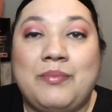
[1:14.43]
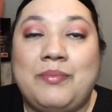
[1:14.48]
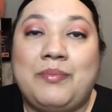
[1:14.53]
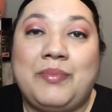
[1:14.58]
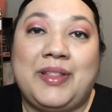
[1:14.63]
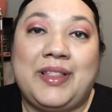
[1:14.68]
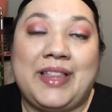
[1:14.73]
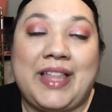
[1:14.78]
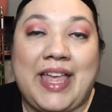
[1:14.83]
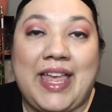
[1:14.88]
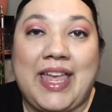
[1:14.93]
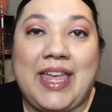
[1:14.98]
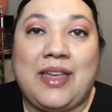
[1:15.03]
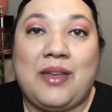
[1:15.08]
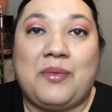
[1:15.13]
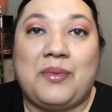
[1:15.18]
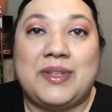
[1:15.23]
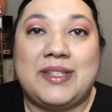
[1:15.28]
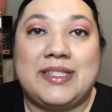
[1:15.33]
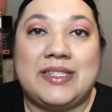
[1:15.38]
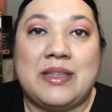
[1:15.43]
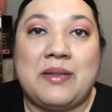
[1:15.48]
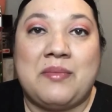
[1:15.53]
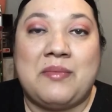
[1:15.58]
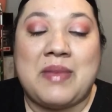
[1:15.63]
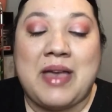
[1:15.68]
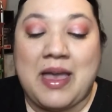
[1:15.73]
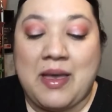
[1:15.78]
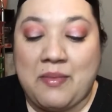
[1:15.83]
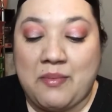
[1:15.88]
playing with
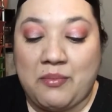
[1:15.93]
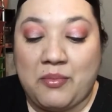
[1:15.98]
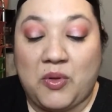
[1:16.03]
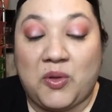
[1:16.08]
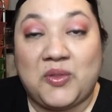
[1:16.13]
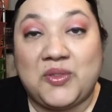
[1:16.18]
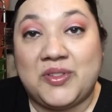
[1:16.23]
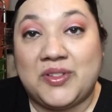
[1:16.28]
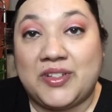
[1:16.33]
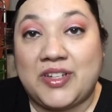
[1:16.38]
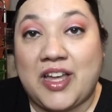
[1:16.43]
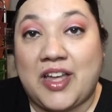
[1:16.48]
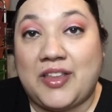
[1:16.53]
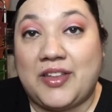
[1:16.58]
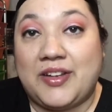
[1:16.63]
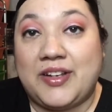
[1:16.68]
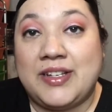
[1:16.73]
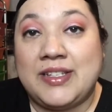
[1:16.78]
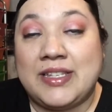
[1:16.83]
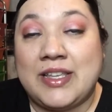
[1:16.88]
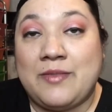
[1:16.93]
some bolder colors.